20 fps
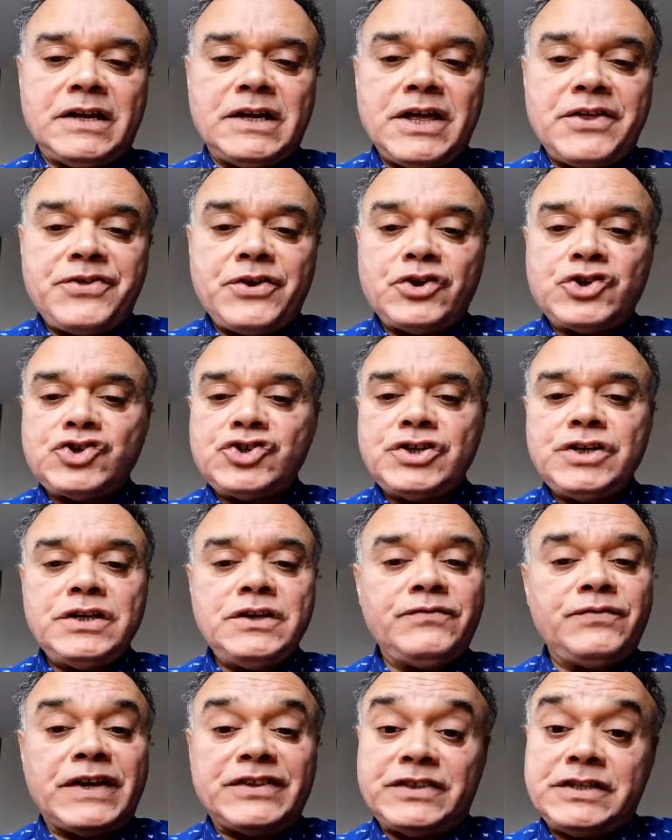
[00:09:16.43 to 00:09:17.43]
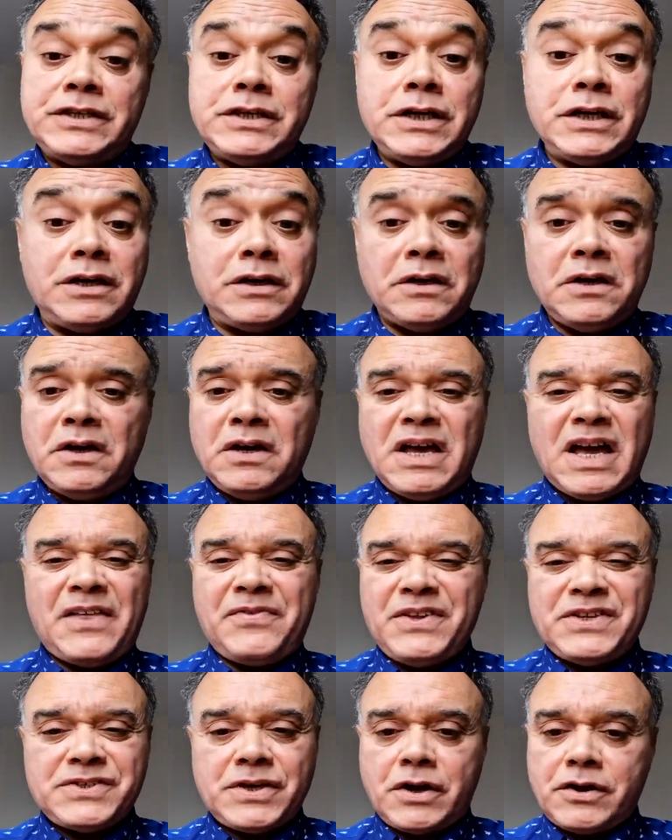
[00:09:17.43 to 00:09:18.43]
lethargy, fatigue,
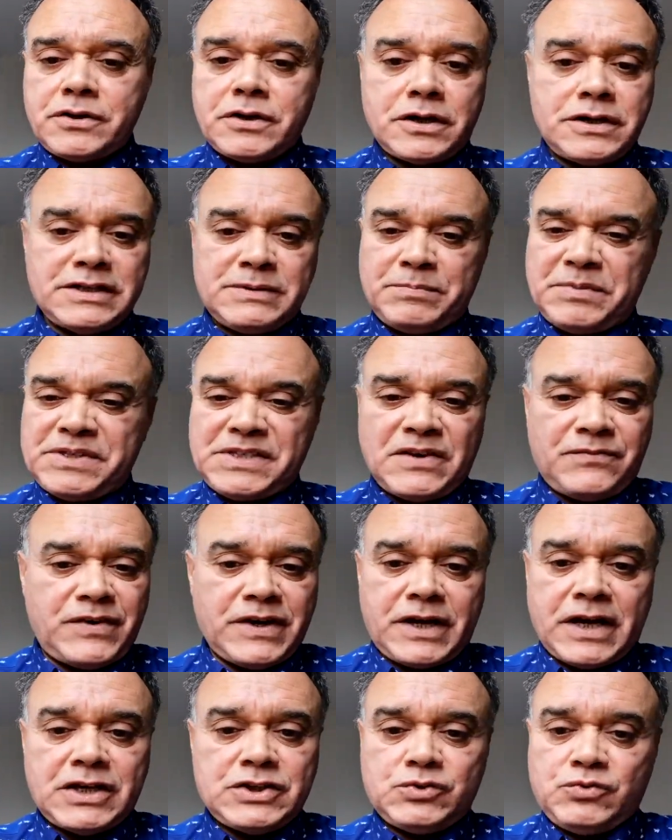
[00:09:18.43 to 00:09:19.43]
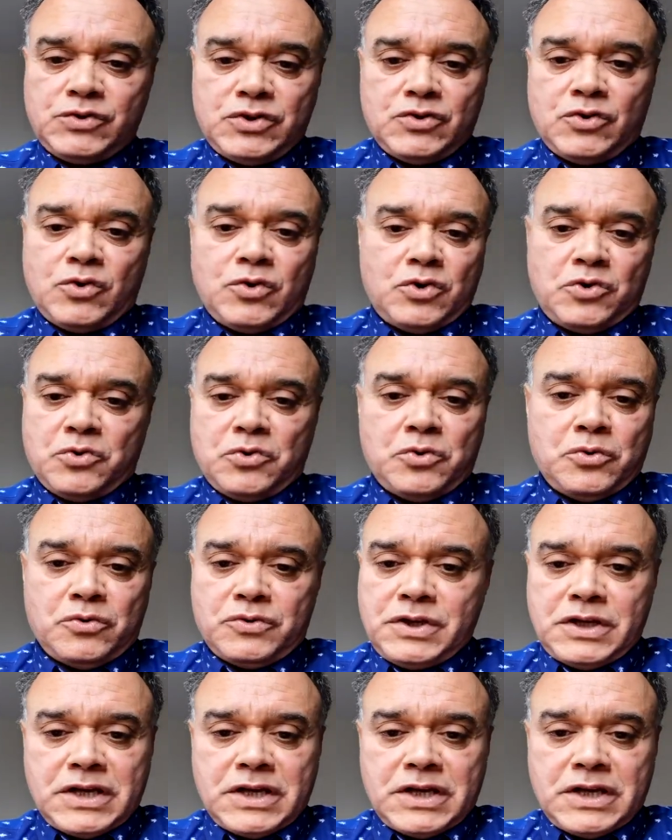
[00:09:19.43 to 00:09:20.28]
and these are non-specific, as we all know.